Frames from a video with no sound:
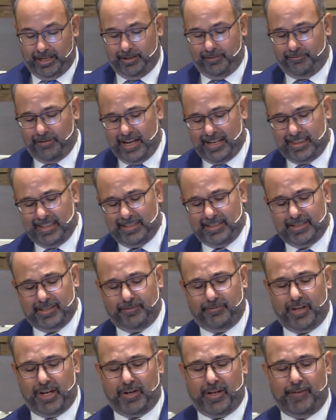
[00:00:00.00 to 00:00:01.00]
In fact, this is a
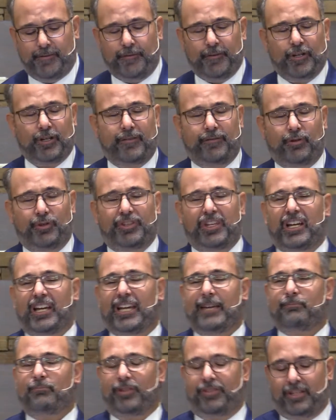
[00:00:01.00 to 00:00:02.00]
very fearful
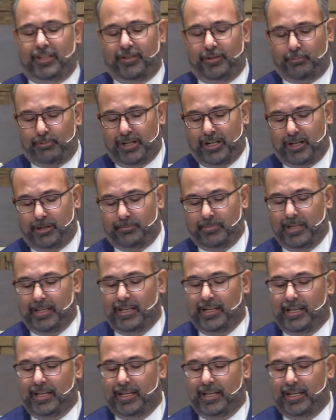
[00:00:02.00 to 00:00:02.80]
time within the realm.